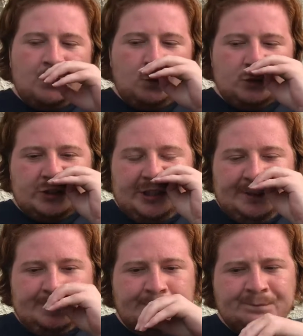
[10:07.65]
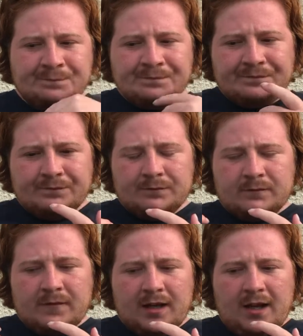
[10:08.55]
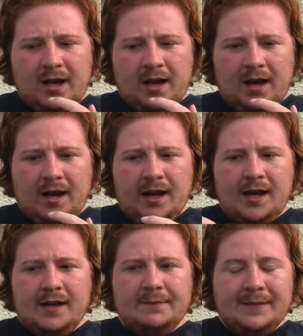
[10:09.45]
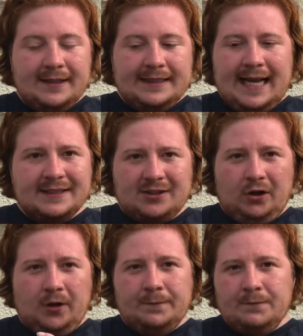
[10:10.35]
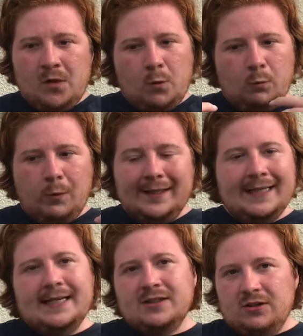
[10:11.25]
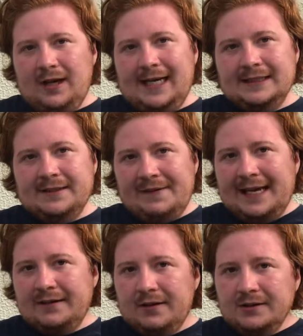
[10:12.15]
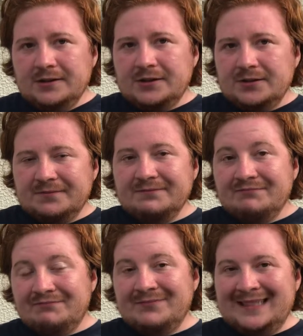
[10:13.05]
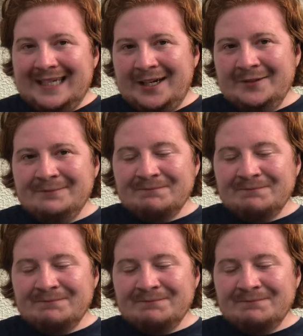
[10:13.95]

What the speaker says: Also, Gancelot. When Gancelot has the Vanguards, you know,